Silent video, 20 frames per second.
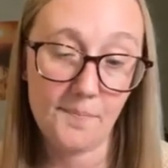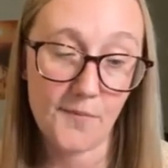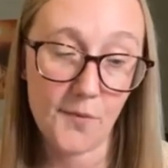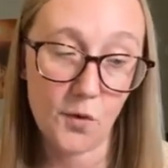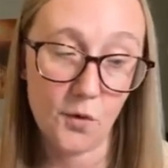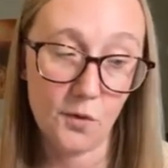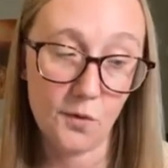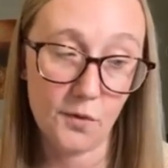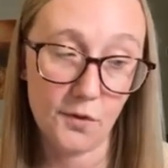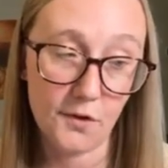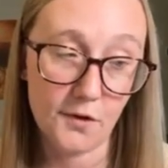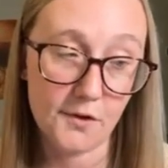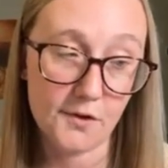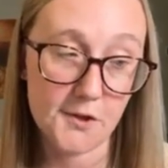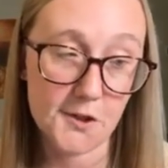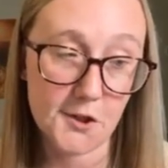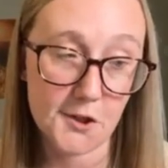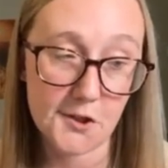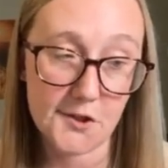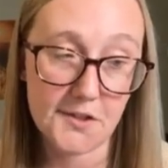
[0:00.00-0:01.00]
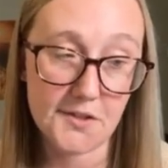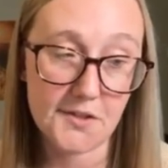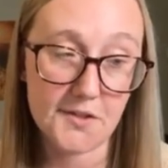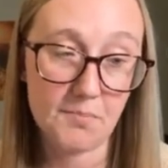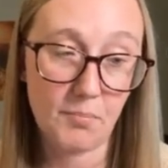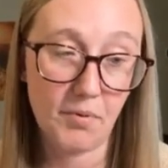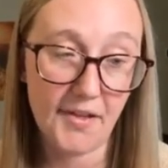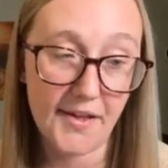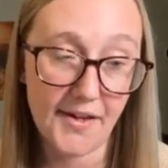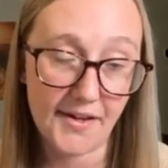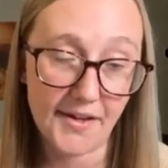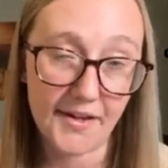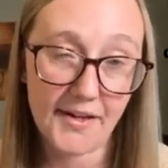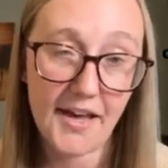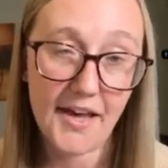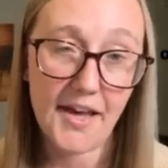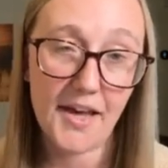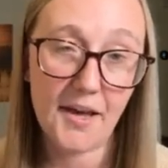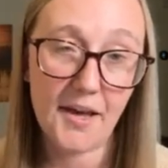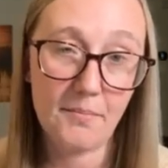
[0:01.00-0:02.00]
or just playing a
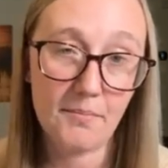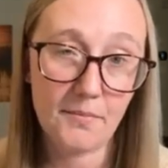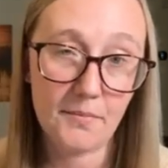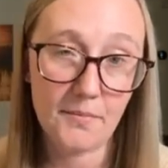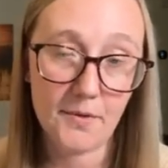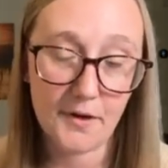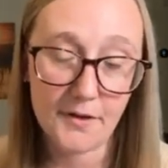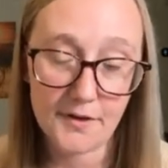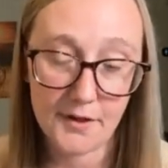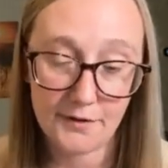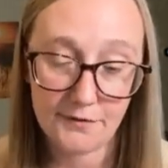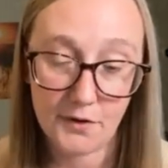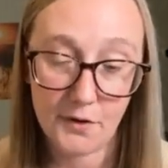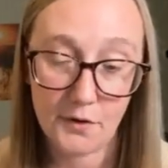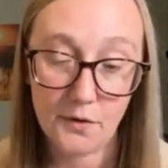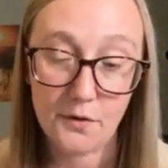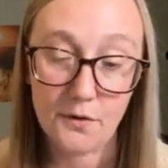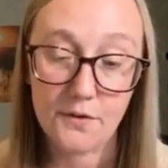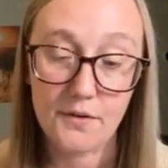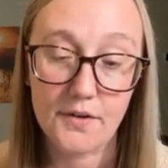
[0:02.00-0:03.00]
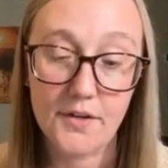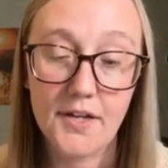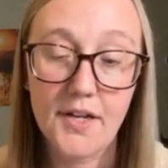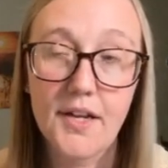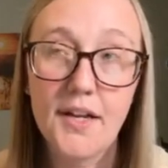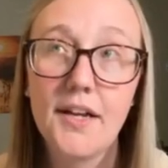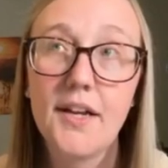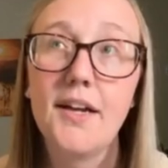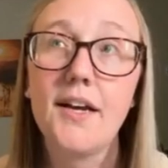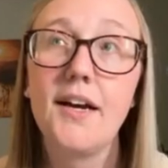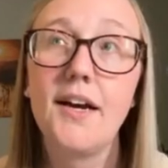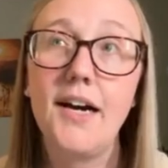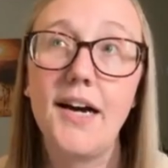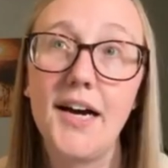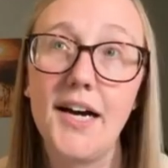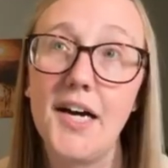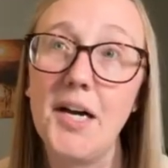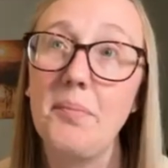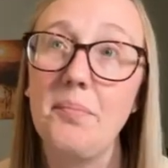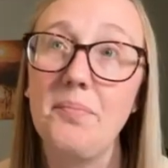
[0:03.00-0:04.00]
game on your phone.
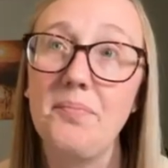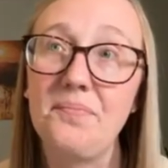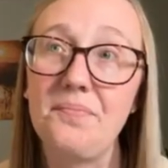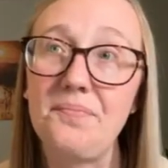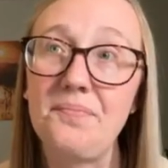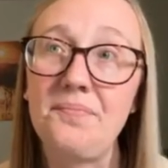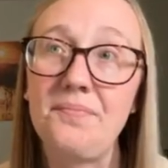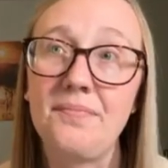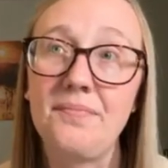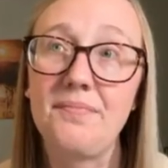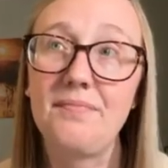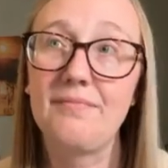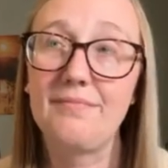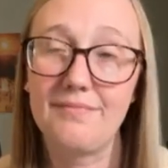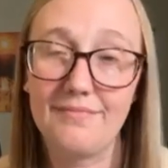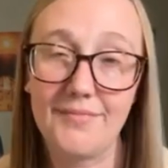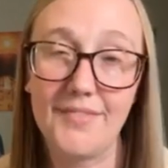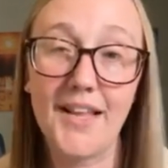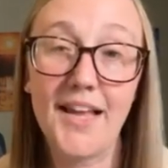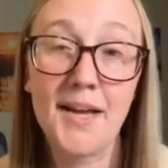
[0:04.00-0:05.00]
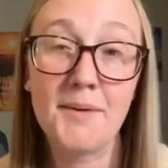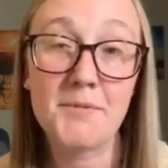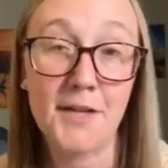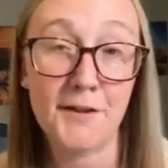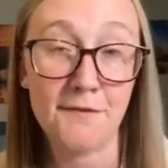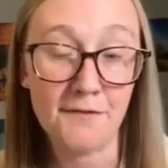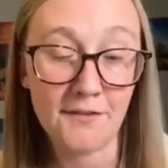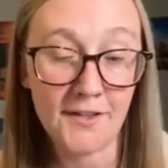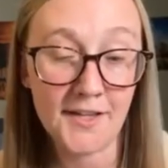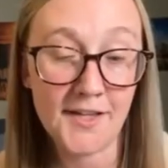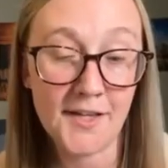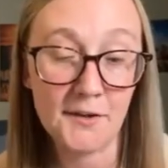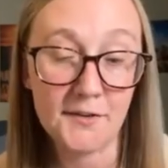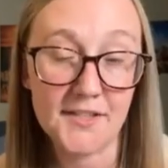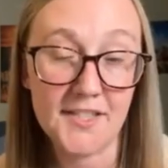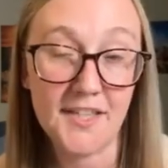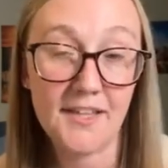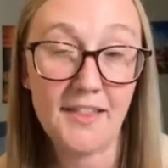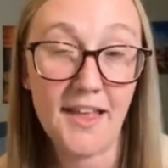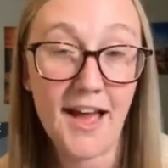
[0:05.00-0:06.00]
I'm definitely
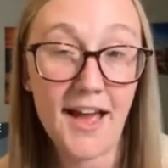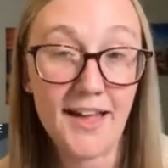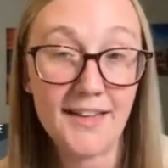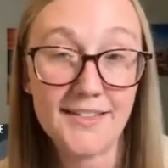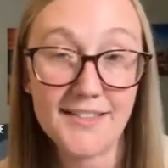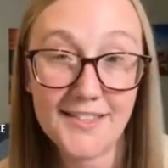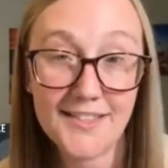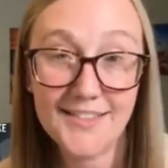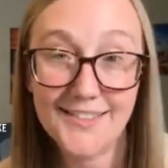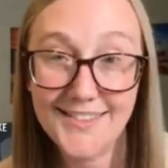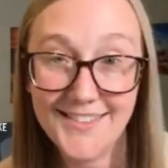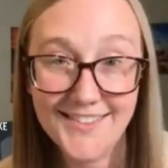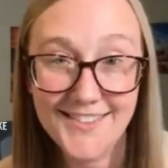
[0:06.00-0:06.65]
guilty of that.